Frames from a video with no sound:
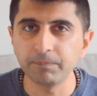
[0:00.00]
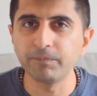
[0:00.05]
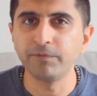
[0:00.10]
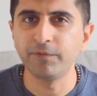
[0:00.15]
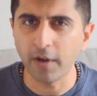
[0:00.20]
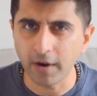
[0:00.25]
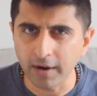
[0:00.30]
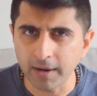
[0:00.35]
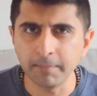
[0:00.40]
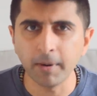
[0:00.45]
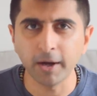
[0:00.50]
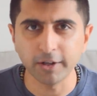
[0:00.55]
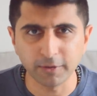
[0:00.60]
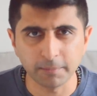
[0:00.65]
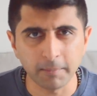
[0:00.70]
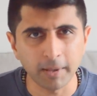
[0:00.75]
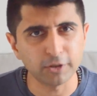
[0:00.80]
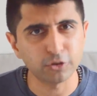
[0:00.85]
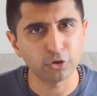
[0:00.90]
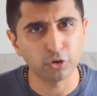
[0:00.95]
very much
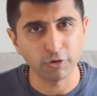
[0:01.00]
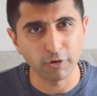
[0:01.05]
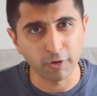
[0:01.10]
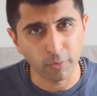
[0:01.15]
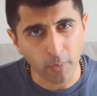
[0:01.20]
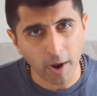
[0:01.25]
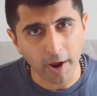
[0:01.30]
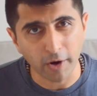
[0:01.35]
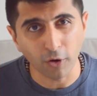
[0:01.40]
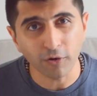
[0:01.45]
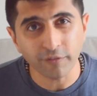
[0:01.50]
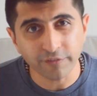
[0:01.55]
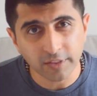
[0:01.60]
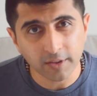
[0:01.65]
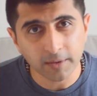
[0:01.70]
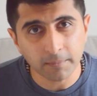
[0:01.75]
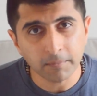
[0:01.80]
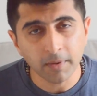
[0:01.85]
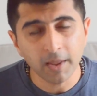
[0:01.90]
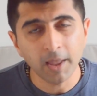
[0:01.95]
make sure you're aware of
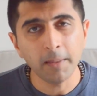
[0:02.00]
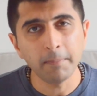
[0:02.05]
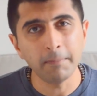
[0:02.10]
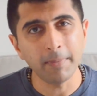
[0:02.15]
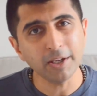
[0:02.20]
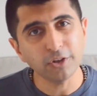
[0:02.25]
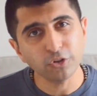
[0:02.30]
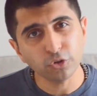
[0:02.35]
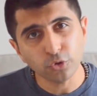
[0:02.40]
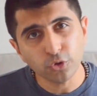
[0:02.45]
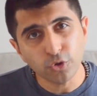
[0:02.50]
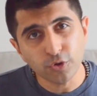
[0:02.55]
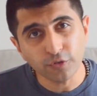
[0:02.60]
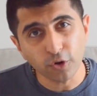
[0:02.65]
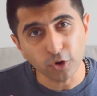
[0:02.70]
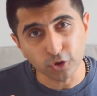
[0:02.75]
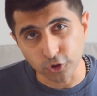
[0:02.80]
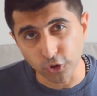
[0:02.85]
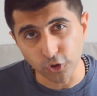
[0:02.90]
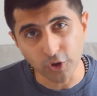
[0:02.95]
them, make sure you've
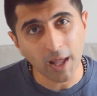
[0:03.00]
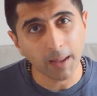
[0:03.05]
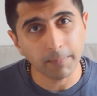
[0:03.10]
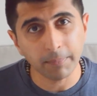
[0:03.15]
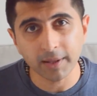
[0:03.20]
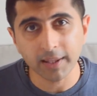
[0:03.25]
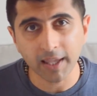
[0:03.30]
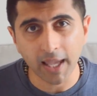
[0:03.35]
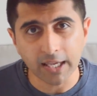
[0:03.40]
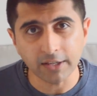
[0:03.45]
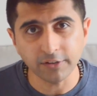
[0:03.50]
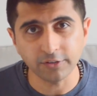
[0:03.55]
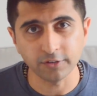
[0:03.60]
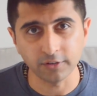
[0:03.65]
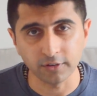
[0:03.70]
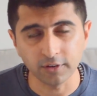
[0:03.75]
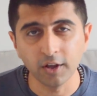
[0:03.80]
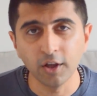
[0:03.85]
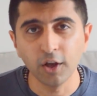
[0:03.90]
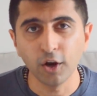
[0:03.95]
got good
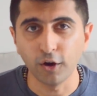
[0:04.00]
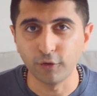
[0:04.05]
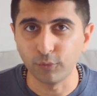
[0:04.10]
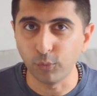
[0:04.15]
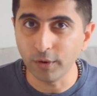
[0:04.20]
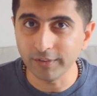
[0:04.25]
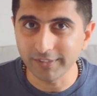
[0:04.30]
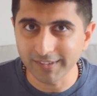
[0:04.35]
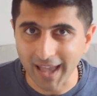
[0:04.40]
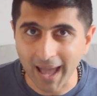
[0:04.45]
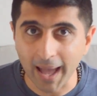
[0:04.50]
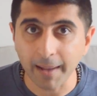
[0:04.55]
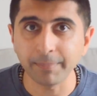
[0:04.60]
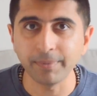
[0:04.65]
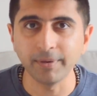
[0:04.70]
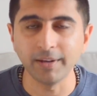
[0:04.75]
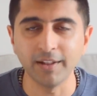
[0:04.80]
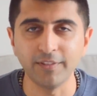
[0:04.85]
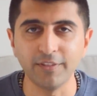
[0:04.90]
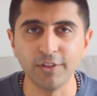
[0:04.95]
application of what's
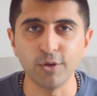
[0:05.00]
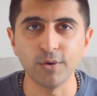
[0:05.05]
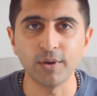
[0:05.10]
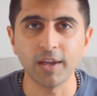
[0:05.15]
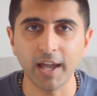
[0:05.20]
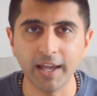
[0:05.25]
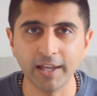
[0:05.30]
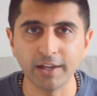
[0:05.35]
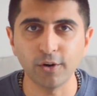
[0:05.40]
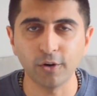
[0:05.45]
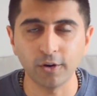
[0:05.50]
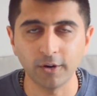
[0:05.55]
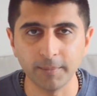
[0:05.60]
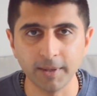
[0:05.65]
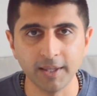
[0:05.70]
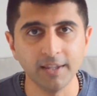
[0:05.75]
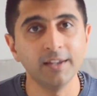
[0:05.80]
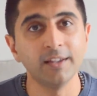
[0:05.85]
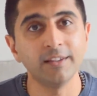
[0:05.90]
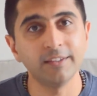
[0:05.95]
happened in the UK
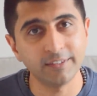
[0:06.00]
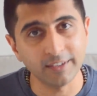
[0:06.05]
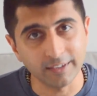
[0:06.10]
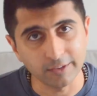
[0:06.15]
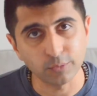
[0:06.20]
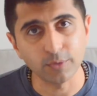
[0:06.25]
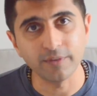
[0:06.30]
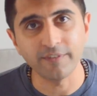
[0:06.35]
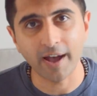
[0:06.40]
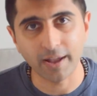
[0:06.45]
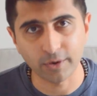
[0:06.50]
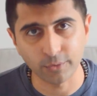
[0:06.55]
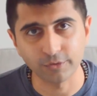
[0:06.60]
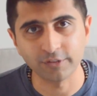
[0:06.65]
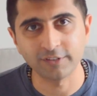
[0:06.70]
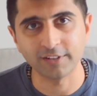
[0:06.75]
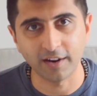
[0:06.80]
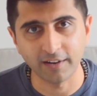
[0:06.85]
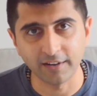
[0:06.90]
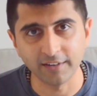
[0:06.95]
economy since we've had
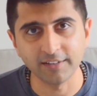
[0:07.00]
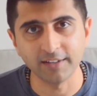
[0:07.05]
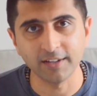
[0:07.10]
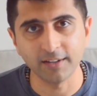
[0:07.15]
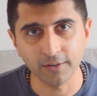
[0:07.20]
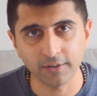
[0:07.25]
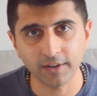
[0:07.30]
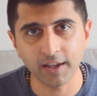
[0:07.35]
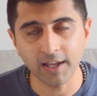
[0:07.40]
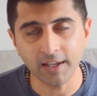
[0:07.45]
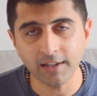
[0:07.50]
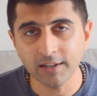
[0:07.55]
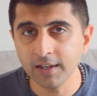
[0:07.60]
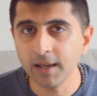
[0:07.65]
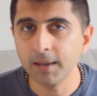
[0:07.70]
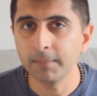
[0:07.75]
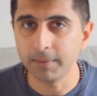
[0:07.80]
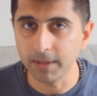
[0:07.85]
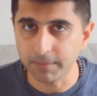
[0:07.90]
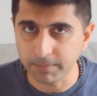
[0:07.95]
austerity, okay?
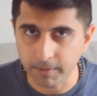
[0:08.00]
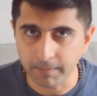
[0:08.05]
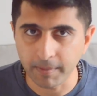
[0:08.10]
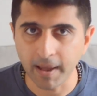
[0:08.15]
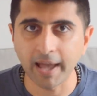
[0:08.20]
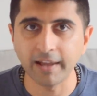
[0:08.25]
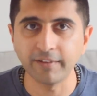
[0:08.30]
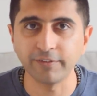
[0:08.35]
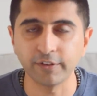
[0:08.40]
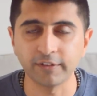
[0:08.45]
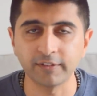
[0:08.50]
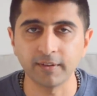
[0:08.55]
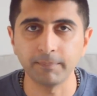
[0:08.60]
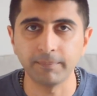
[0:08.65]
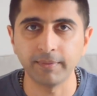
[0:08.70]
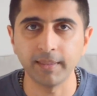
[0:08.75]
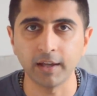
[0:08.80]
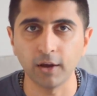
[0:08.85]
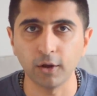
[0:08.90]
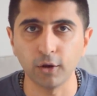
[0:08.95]
Be prepared for
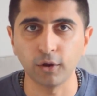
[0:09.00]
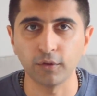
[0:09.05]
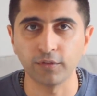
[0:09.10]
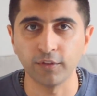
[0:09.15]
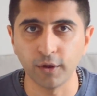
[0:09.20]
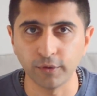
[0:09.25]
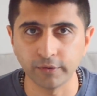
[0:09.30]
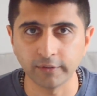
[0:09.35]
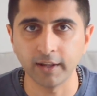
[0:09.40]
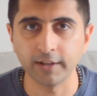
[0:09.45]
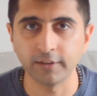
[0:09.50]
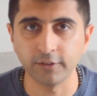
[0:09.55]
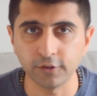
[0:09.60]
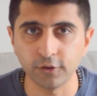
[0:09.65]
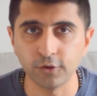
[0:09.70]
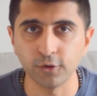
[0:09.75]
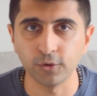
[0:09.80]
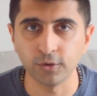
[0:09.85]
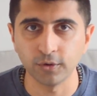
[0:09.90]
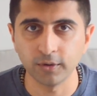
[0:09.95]
something along those lines
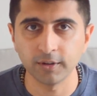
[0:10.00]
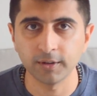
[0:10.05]
too.